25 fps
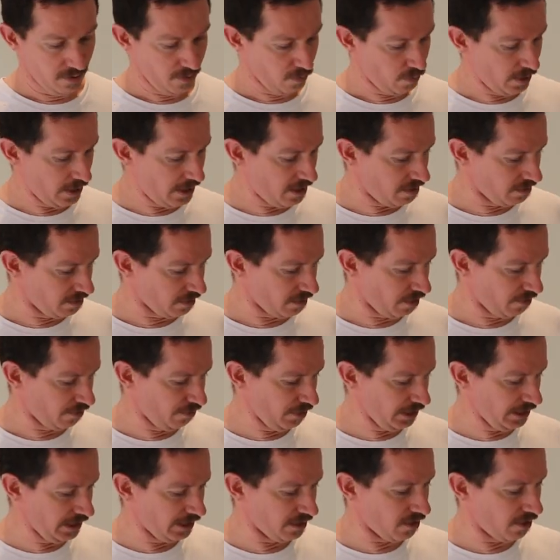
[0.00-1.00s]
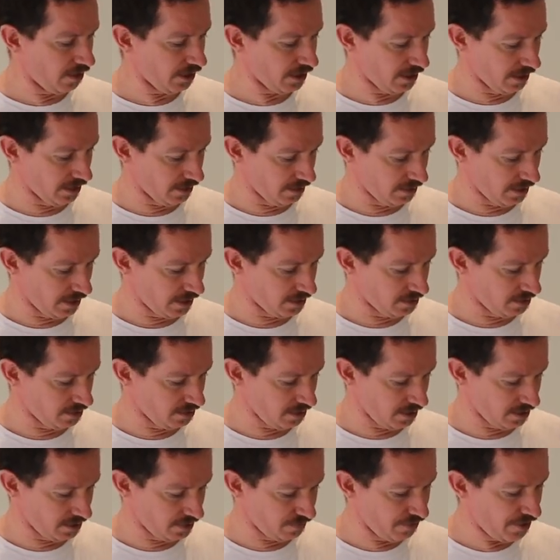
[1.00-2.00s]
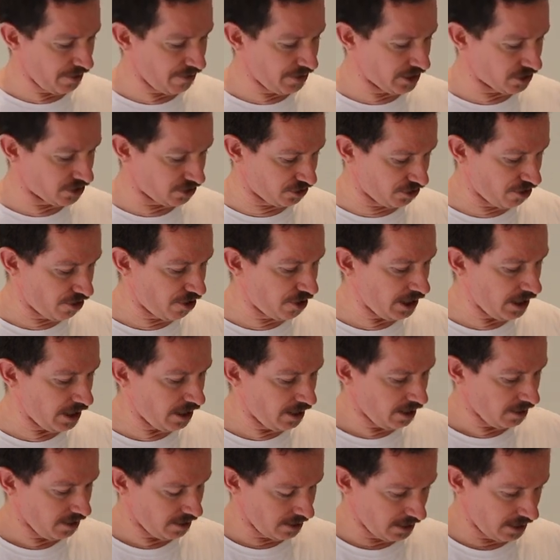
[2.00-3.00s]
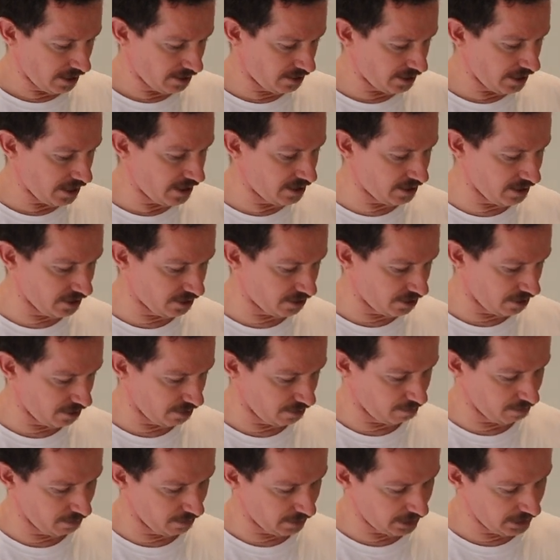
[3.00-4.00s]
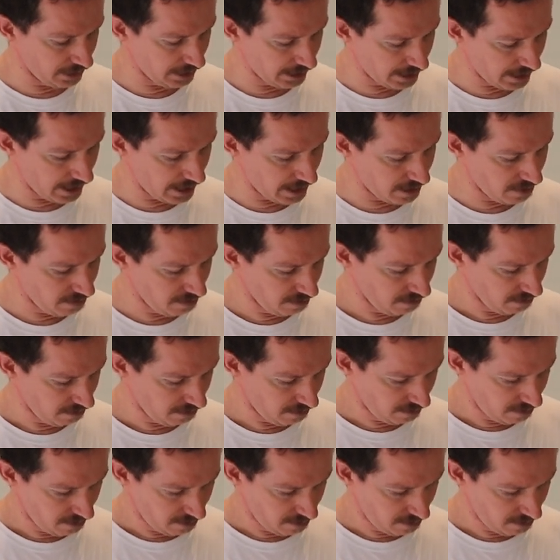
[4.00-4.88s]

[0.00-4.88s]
Well, I really like it. It's, it's very sturdy, it's easy to click in